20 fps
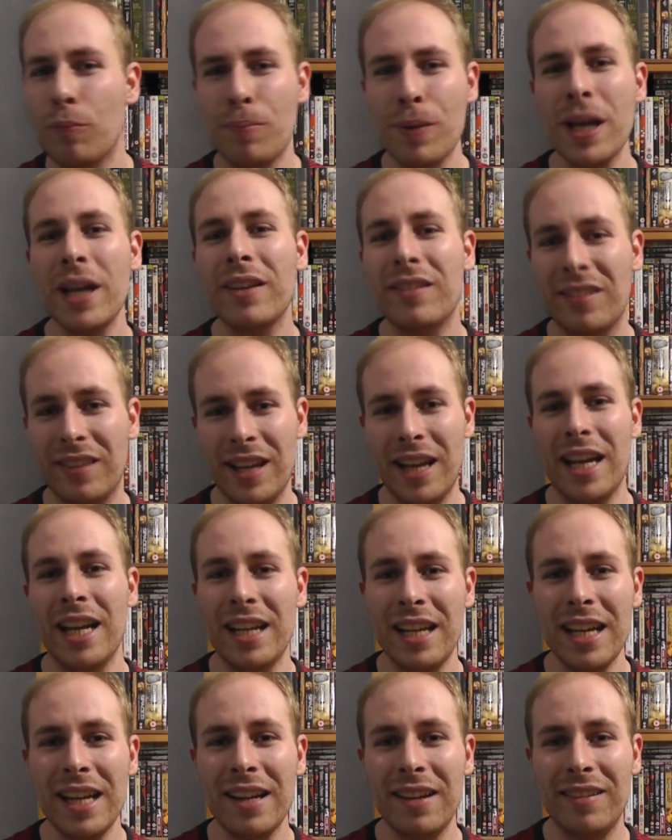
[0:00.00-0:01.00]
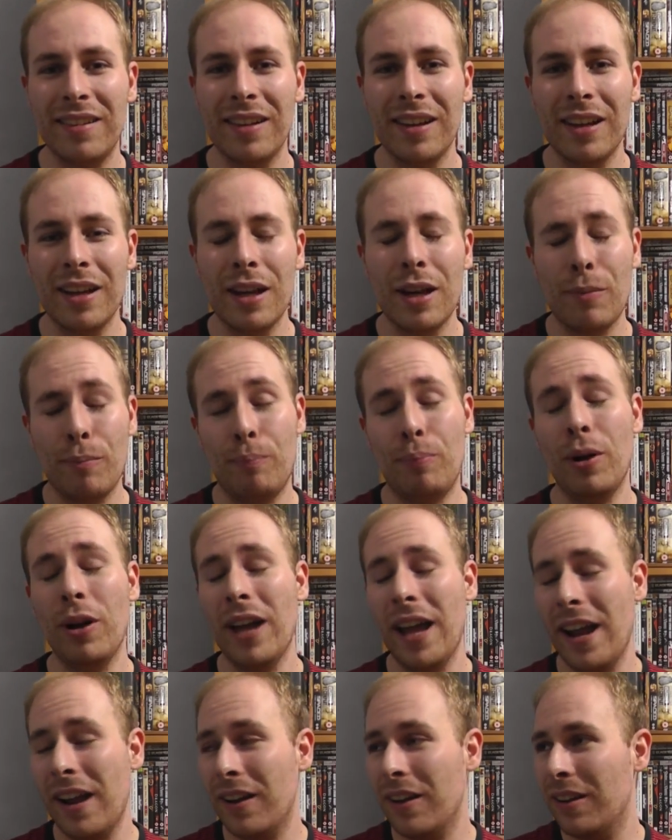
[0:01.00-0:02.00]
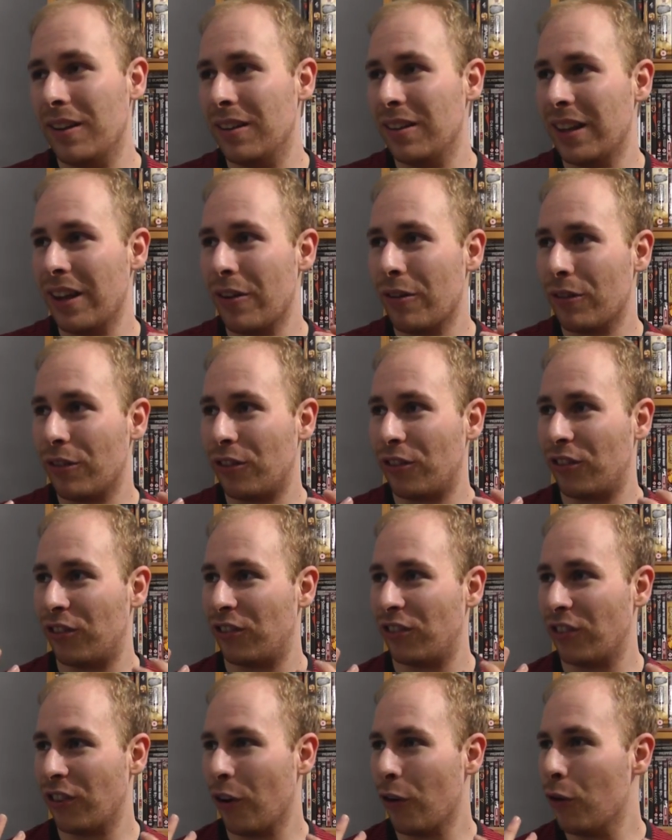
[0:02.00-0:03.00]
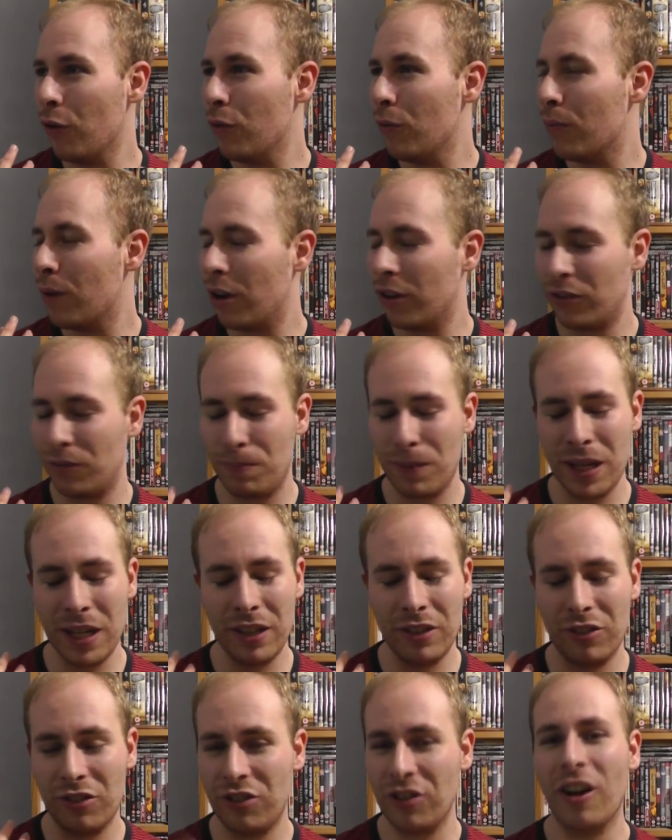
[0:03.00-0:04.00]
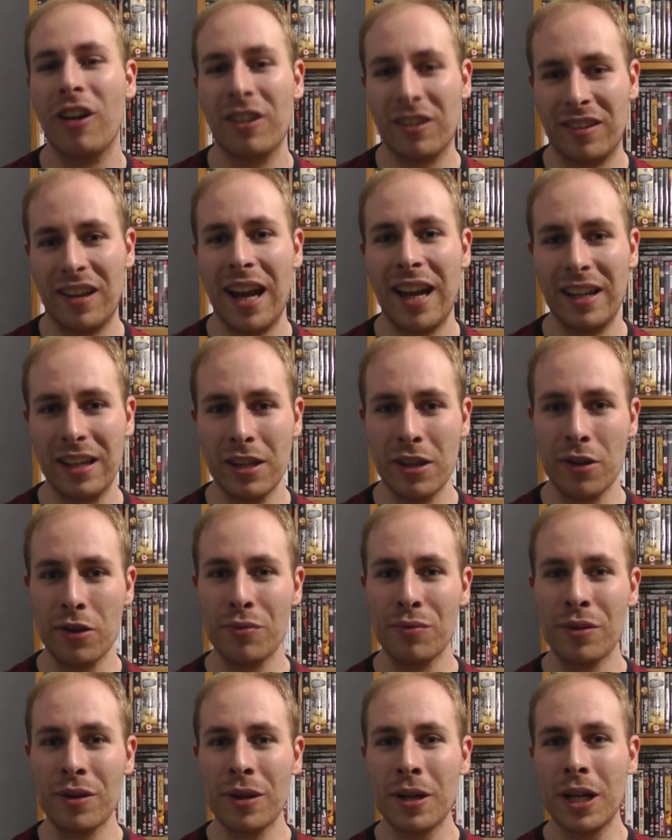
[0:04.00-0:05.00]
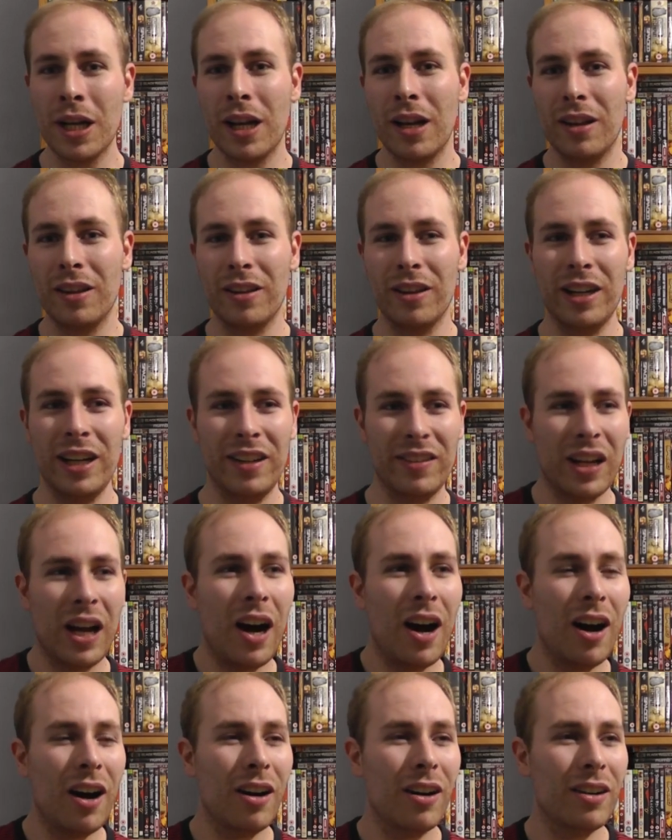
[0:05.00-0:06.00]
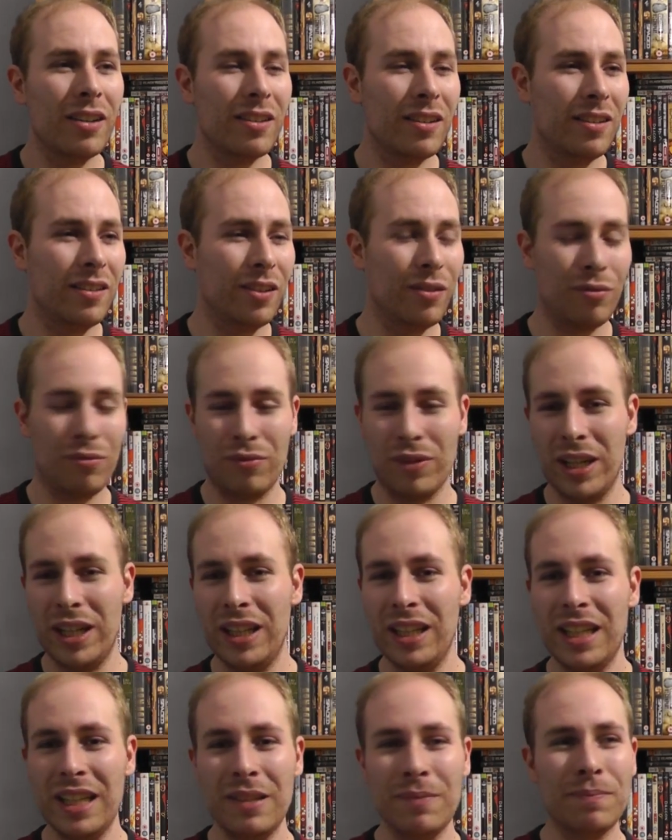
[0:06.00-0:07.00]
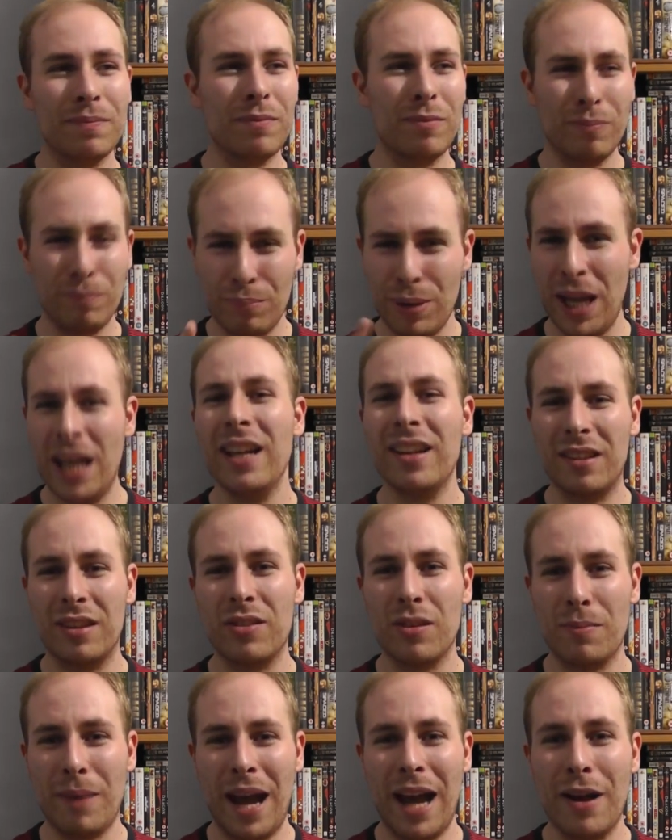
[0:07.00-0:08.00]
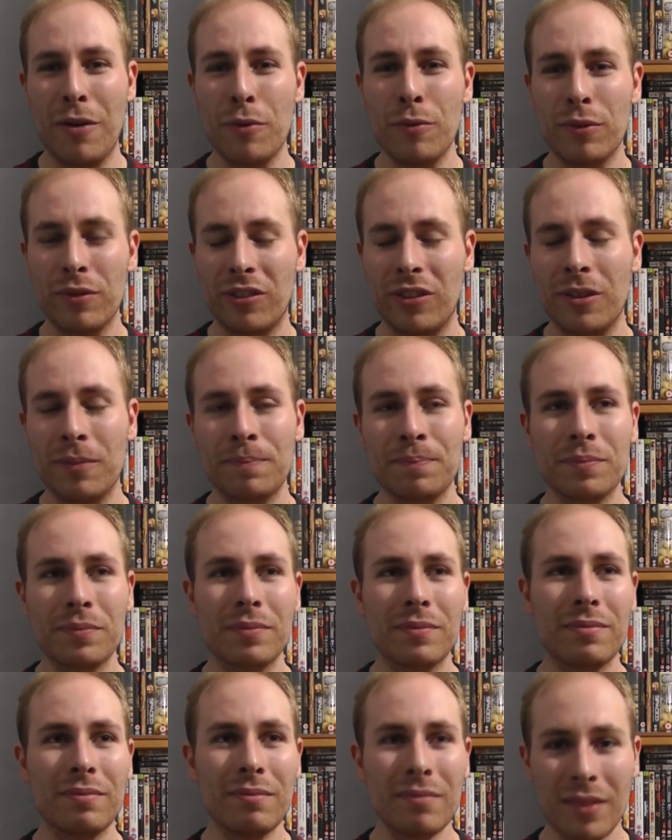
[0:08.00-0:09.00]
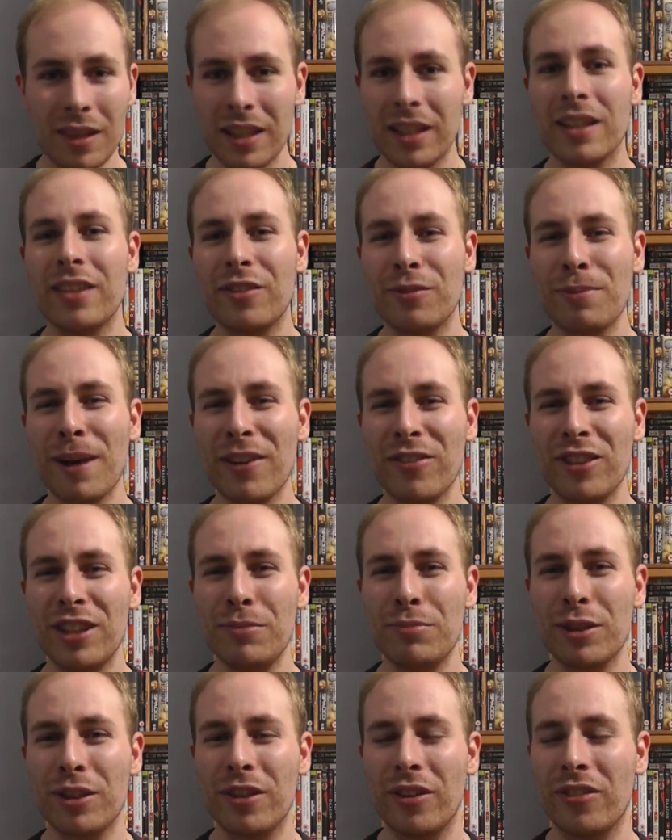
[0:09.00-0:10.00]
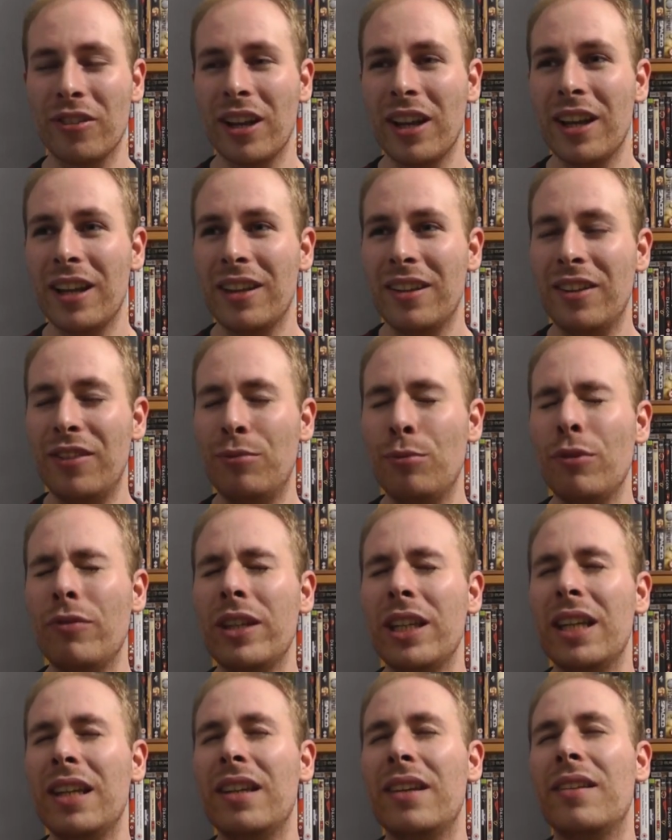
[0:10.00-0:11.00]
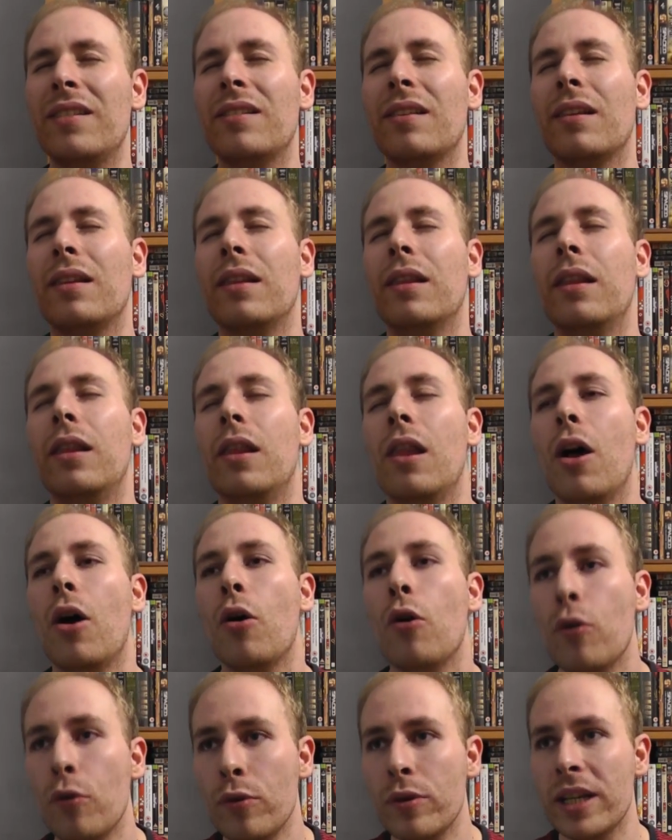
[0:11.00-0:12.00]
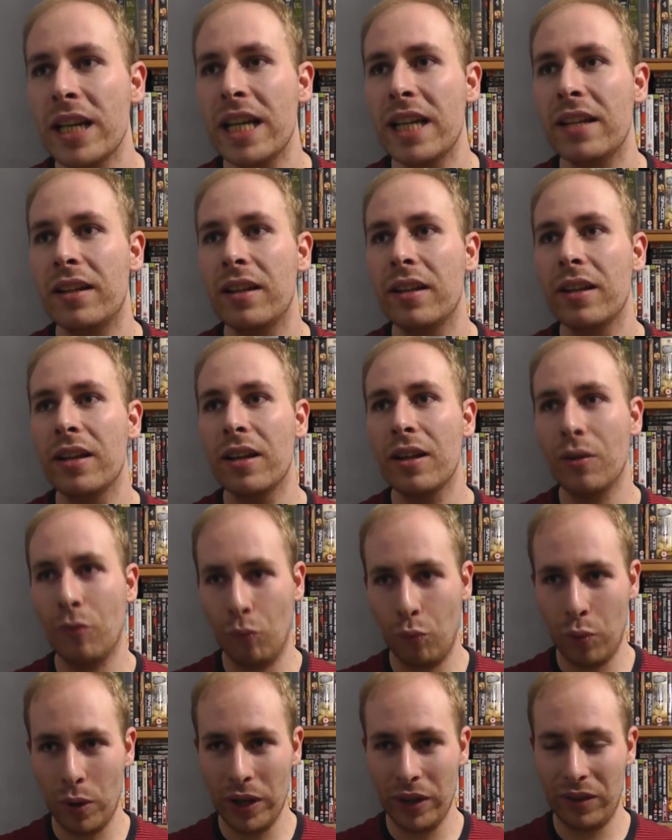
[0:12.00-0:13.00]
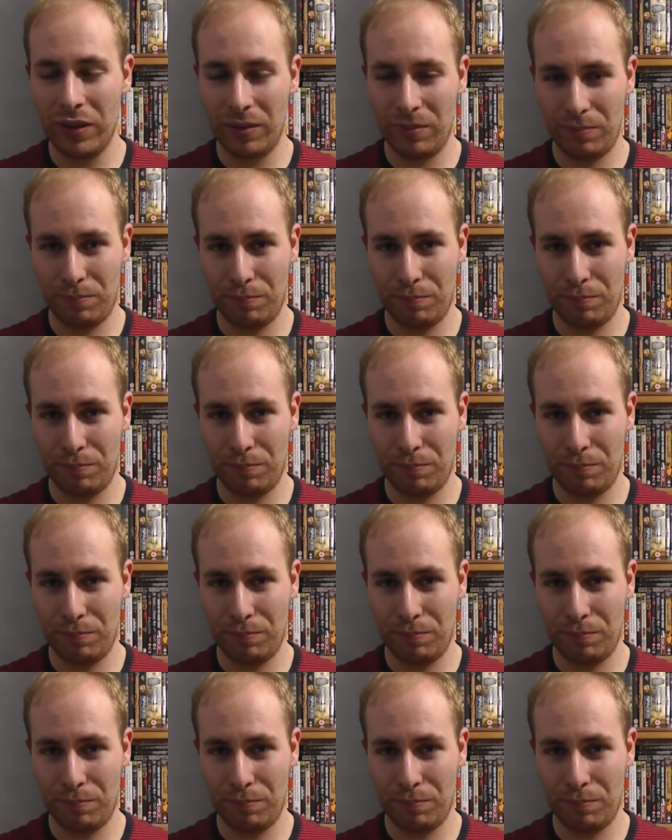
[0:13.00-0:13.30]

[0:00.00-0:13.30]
bits in it, but there is so much being chucked at you that it's hard to really pick them out. Especially because this movie is loaded with